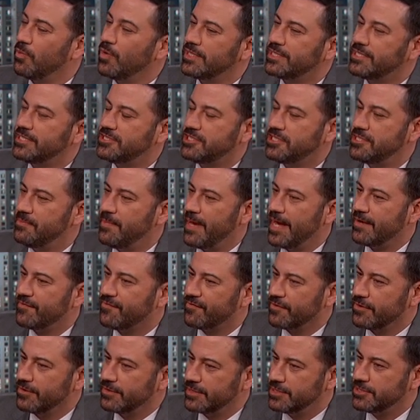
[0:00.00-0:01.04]
And what did she make
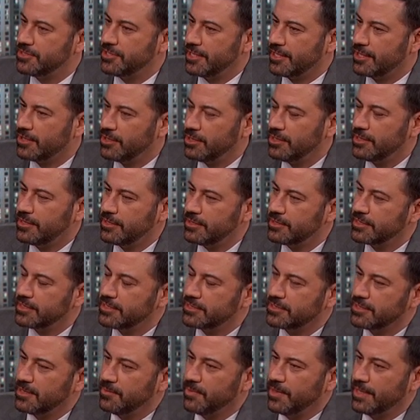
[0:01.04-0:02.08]
for you? Did she cook, or
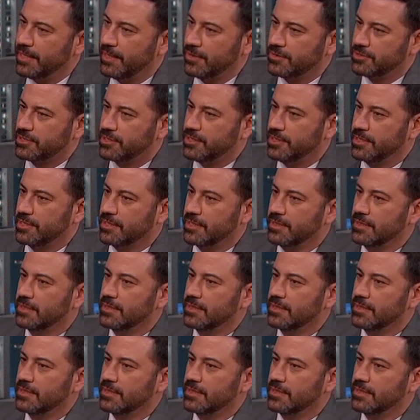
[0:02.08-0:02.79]
did someone else cook?